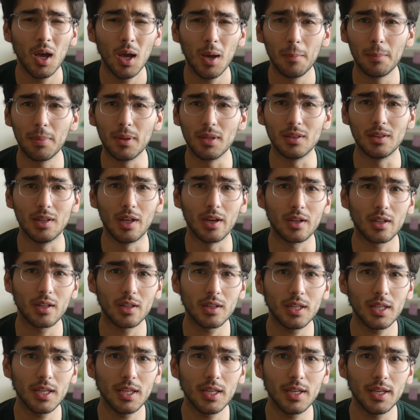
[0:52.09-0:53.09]
But
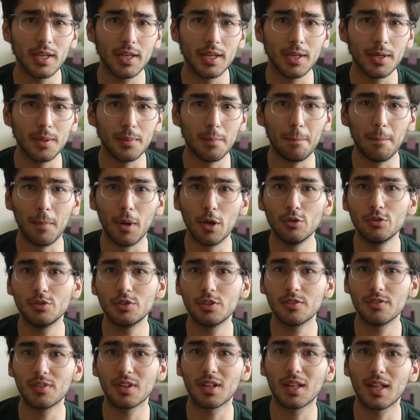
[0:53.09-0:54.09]
luckily, in
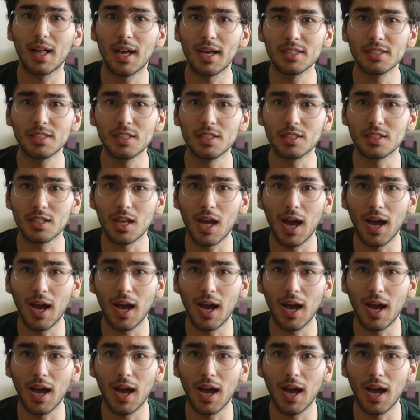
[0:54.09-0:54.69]
most of the classes